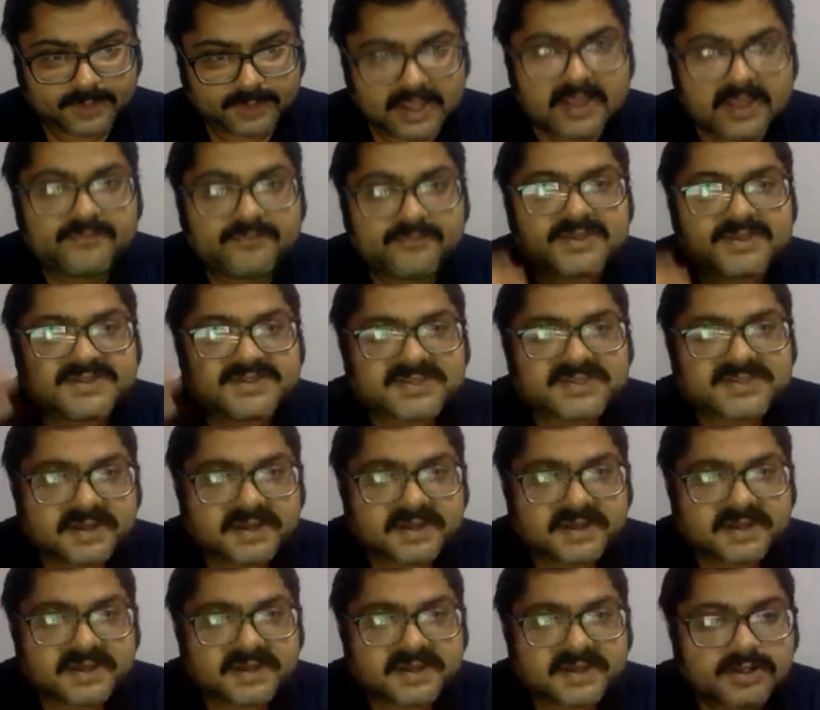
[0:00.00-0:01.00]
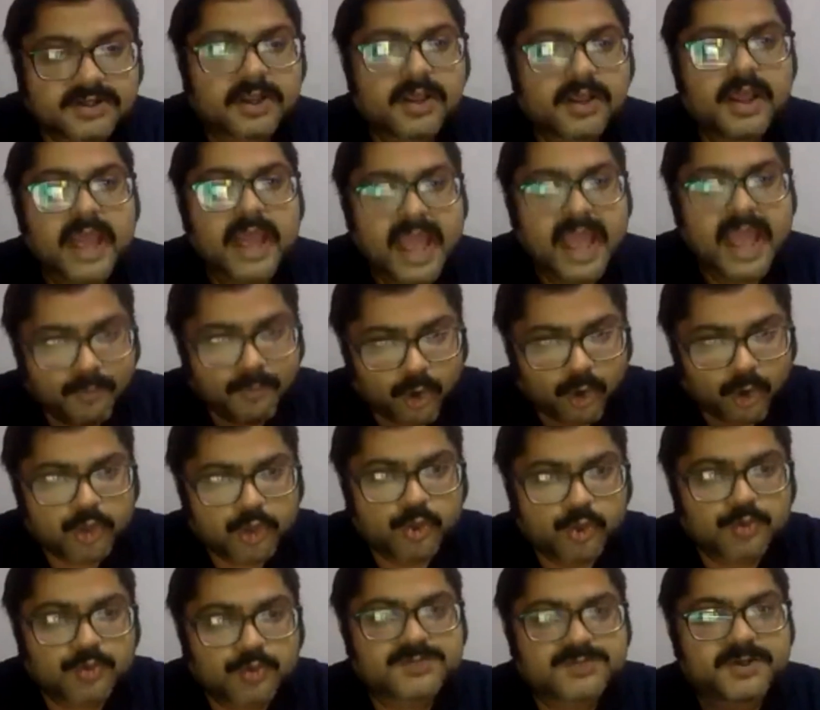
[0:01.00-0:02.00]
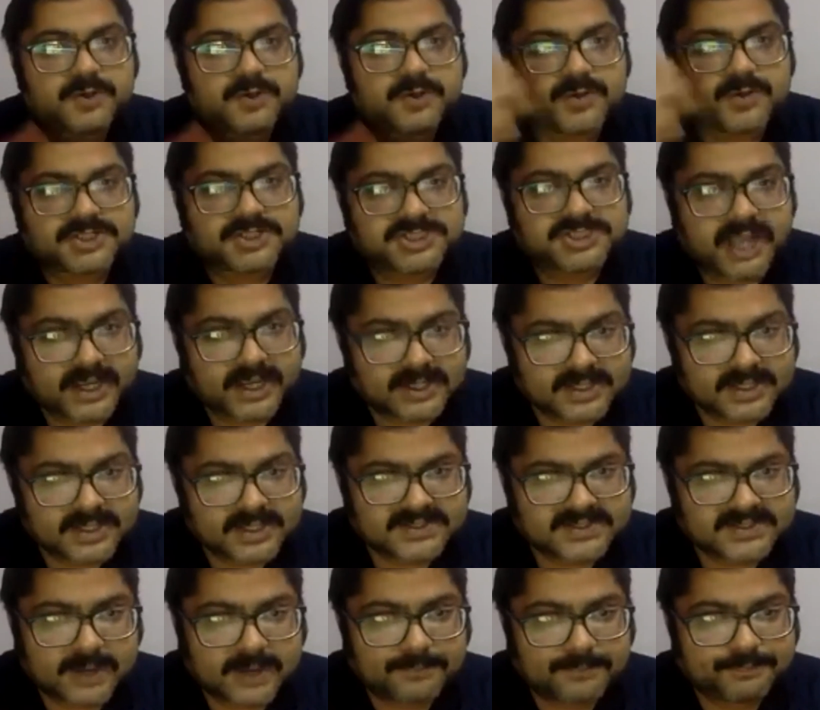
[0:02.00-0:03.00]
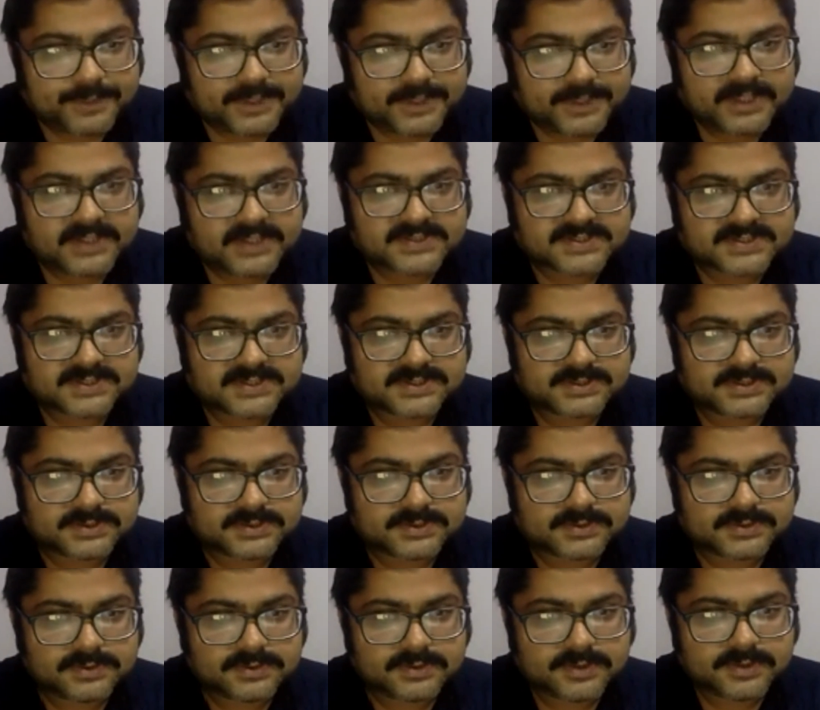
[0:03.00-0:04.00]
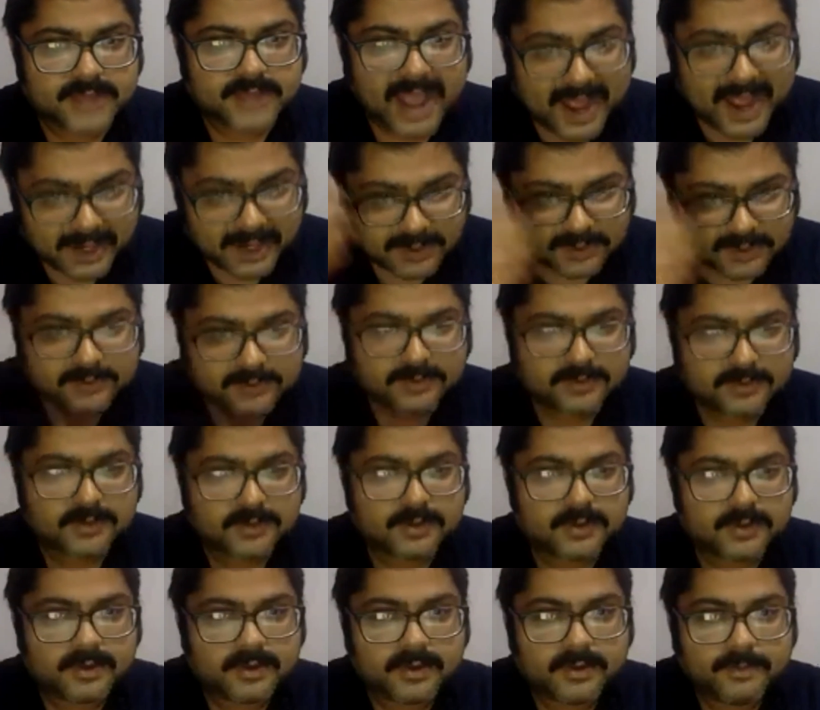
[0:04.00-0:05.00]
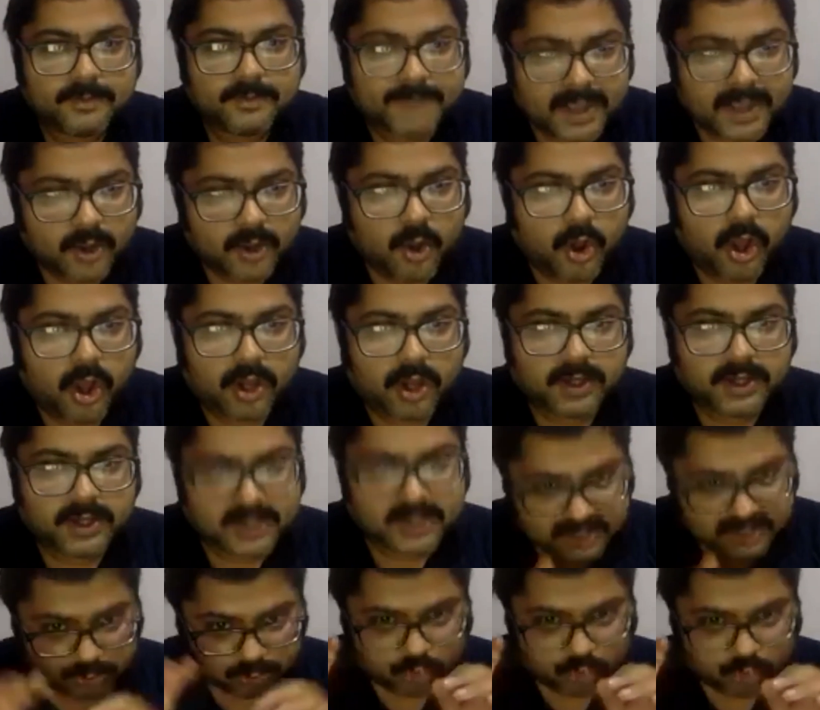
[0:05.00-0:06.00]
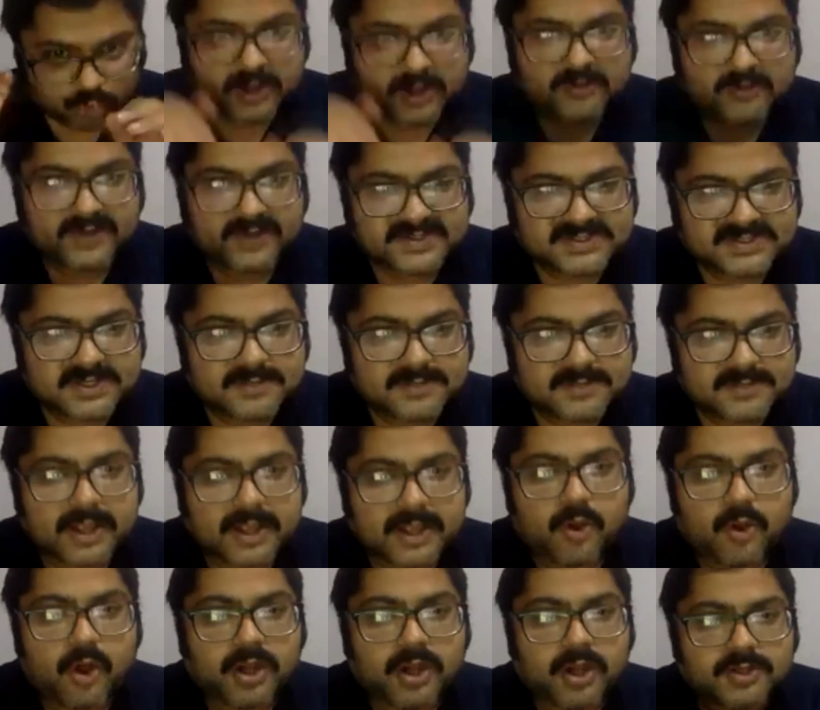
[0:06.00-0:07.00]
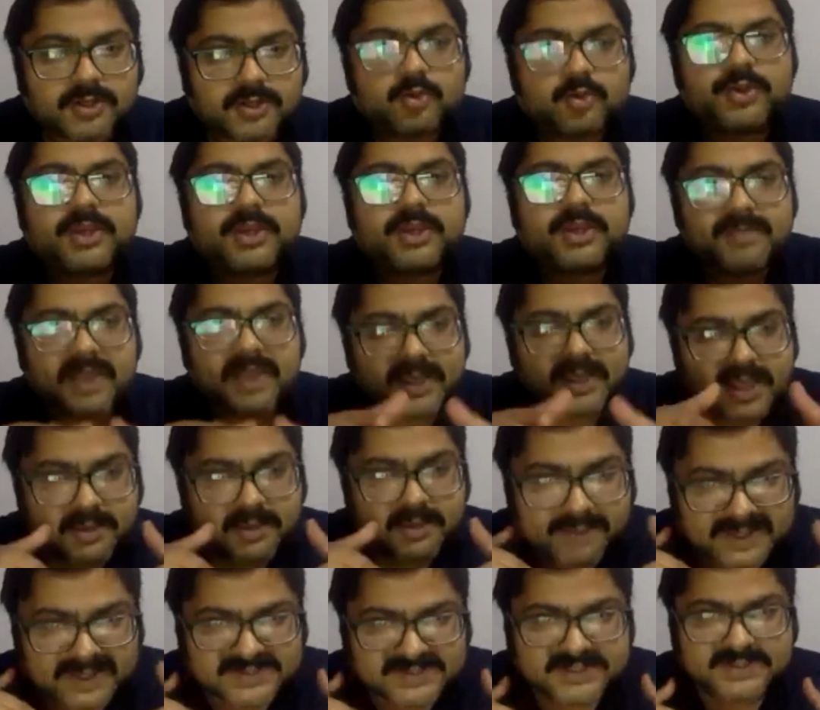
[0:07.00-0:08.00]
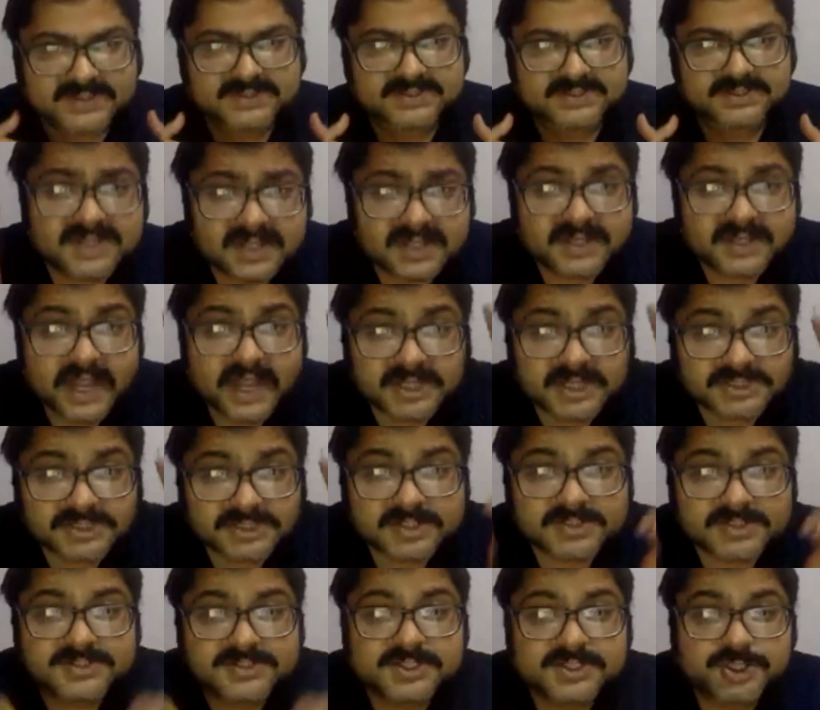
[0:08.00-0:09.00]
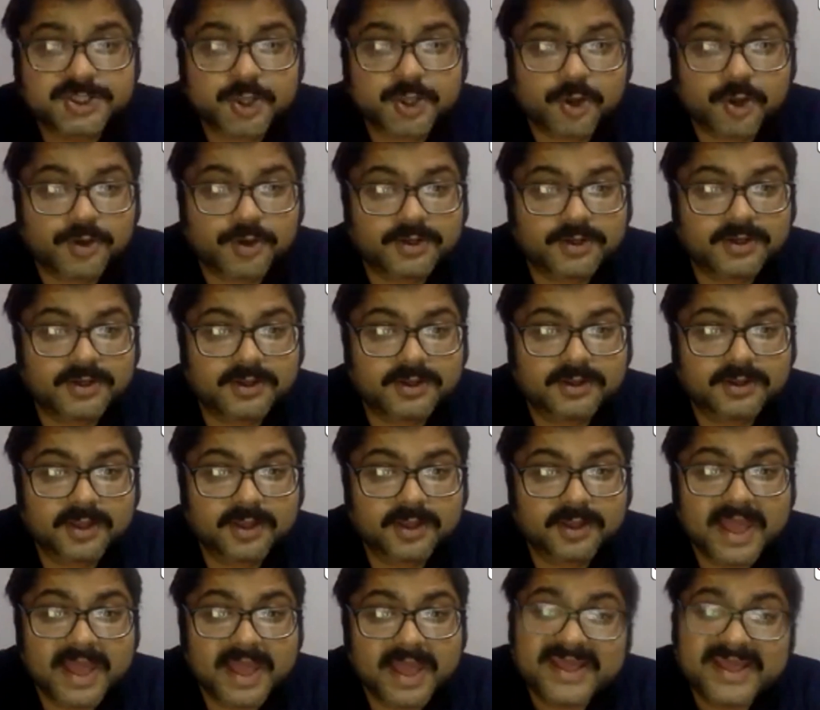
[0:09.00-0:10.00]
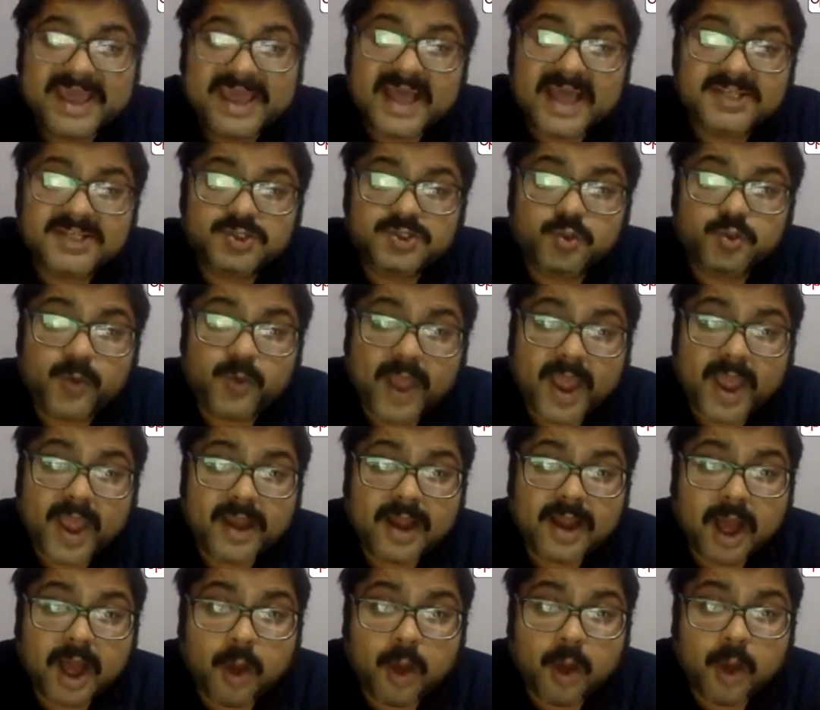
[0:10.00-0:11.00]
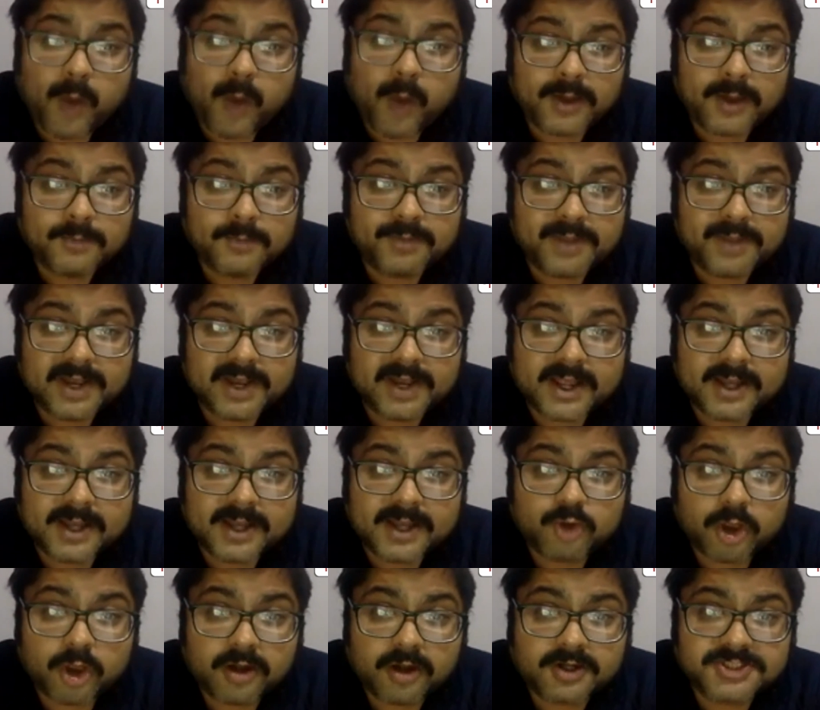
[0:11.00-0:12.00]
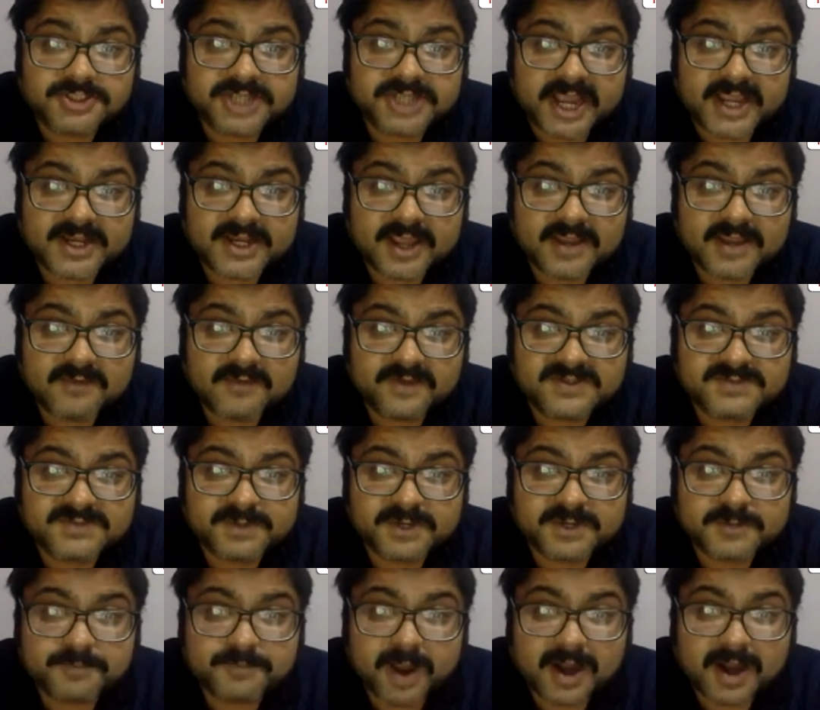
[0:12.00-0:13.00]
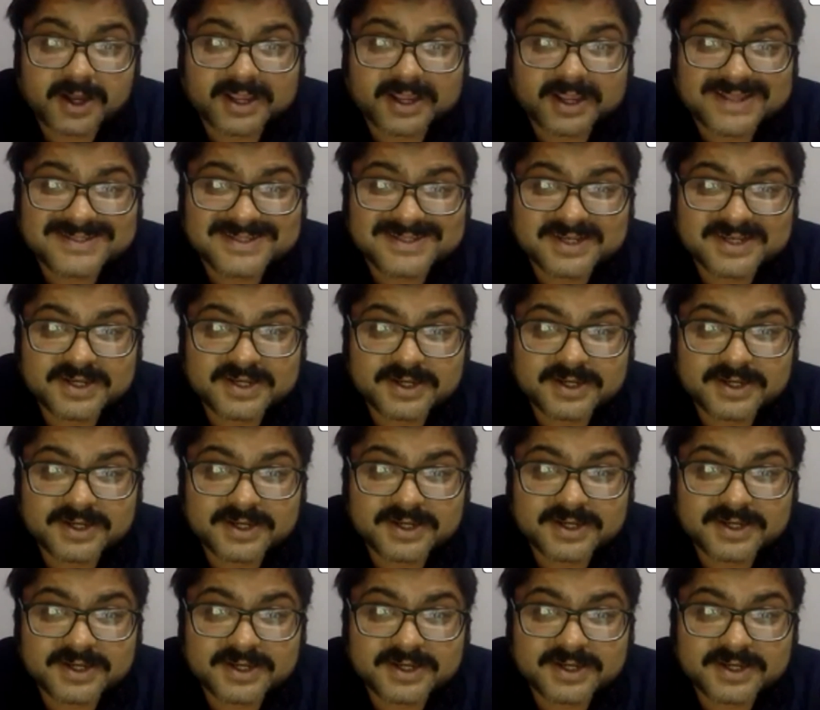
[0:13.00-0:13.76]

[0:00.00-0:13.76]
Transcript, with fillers: Even certain MOUs between Chinese companies and Bengal, in, to invest in Bengal, including making buses, all were cancelled, national security. Guess where a $1 billion China investment park is in India?